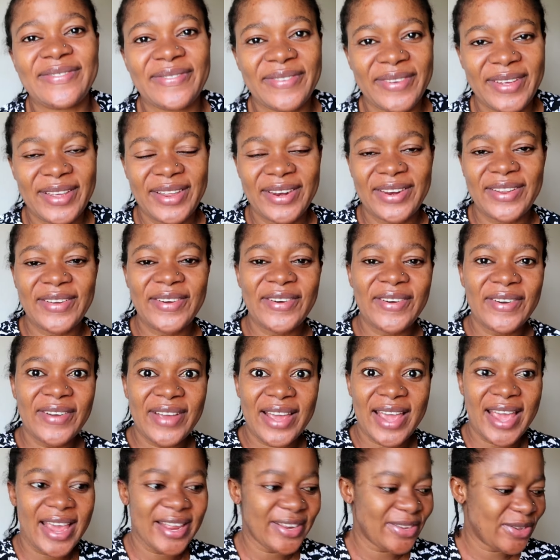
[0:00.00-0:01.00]
video
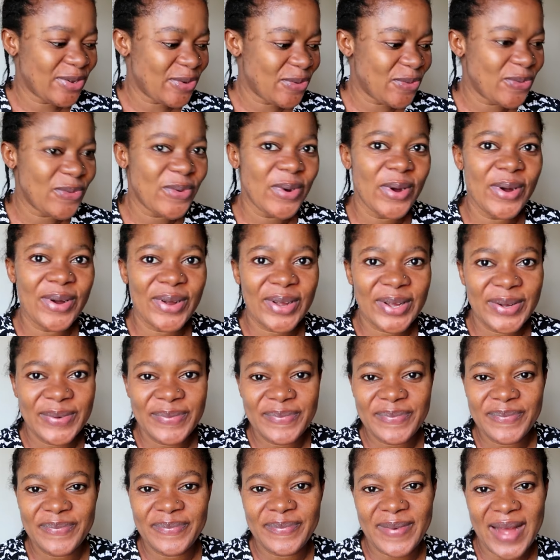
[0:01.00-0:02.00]
and you're
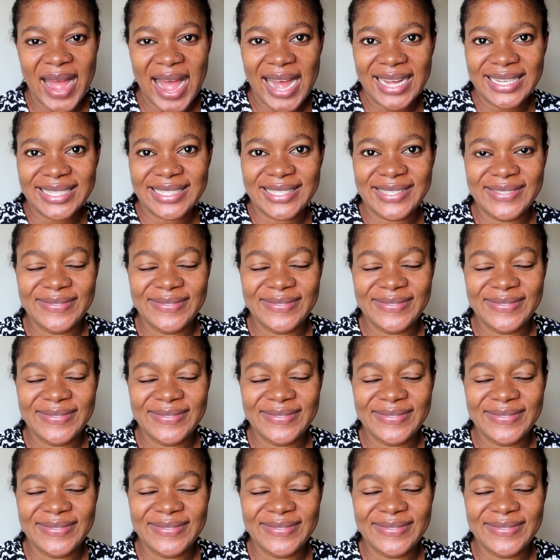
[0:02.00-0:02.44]
welcome back